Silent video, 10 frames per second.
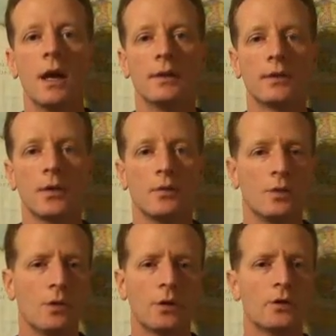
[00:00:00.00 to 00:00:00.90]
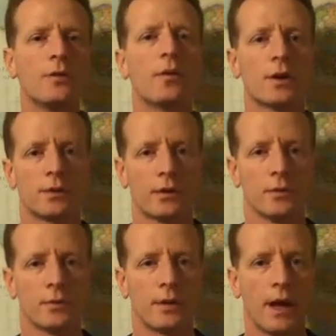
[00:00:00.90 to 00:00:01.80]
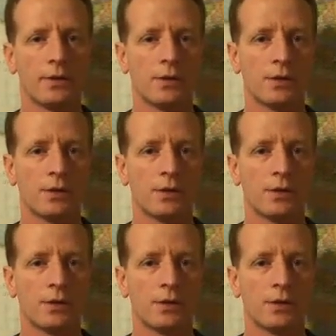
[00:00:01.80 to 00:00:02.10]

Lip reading: And so don't get too frustrated with that.